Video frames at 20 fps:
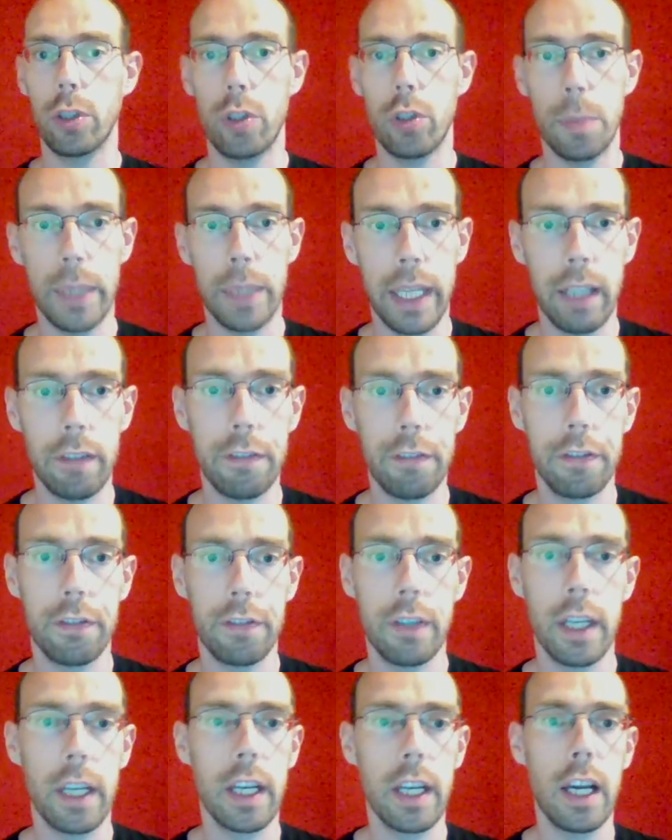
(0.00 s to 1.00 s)
human health,
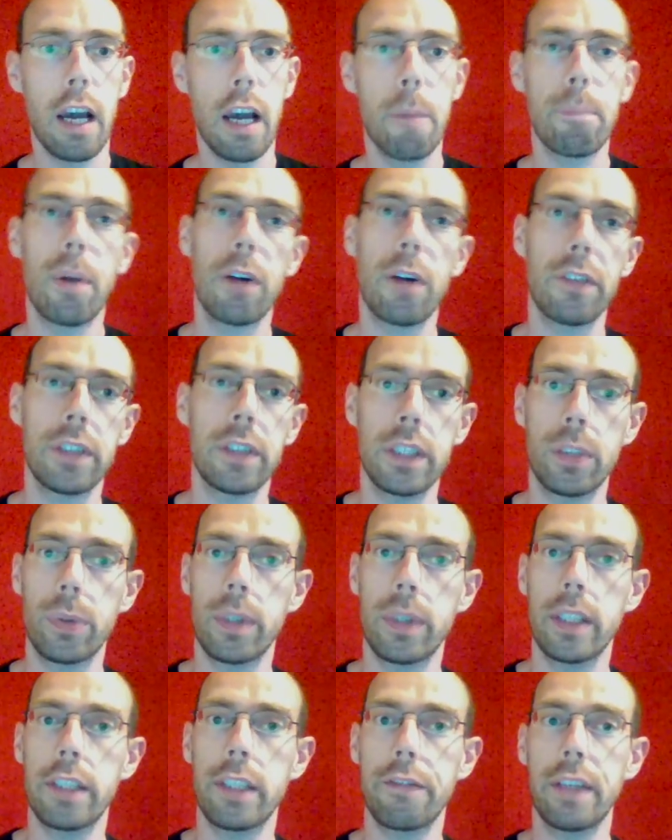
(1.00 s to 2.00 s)
poverty
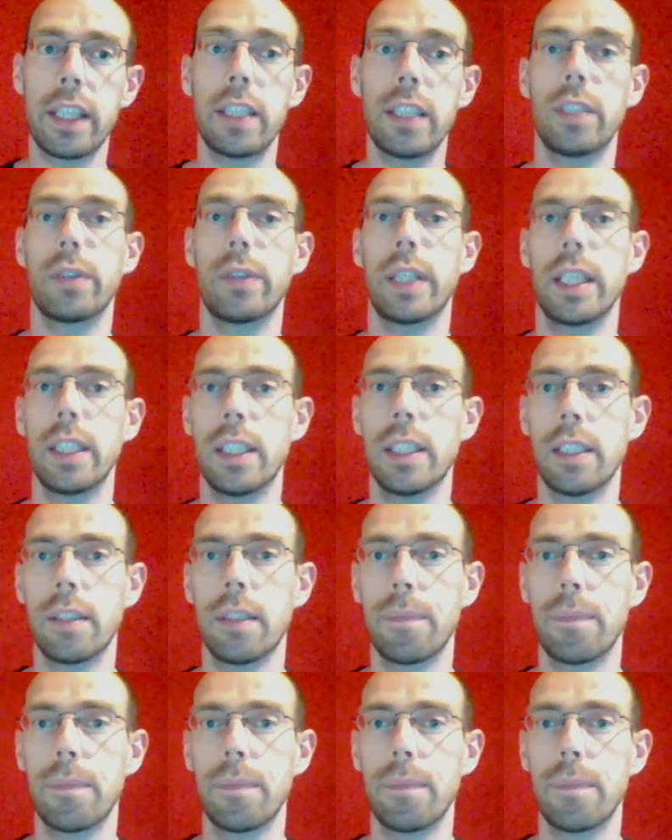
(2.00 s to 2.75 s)
relief and education.